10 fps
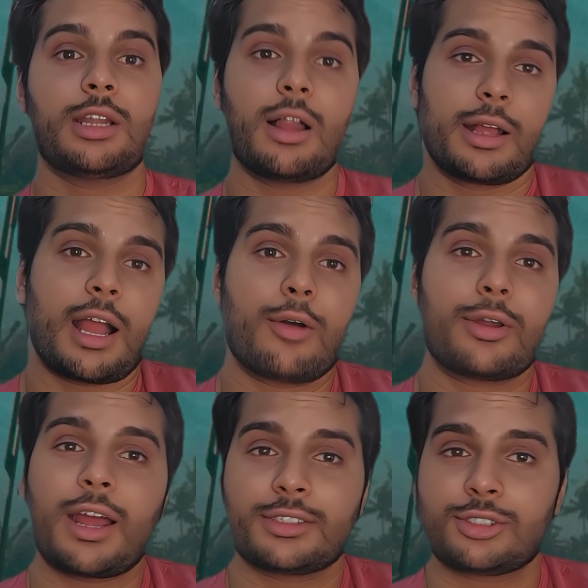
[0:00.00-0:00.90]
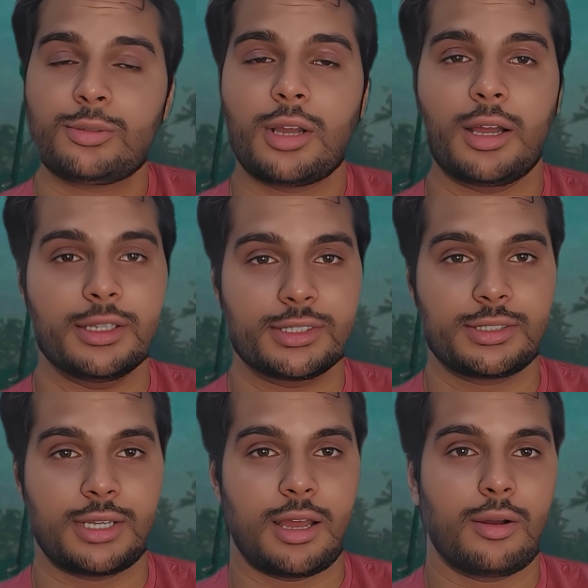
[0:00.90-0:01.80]
Now, like, I would ask you guys,
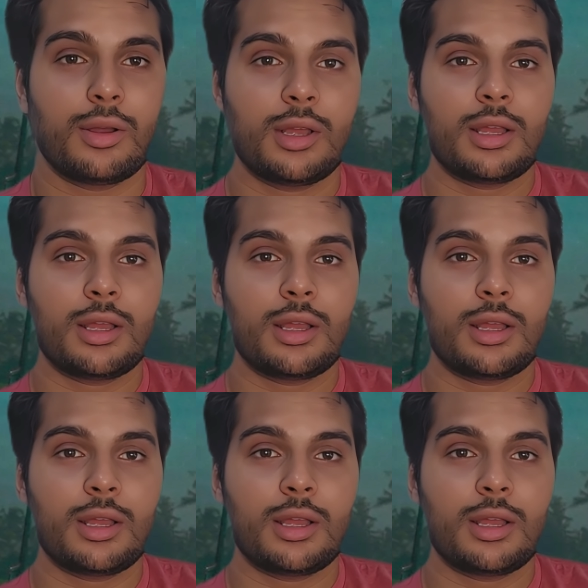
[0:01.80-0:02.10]
now,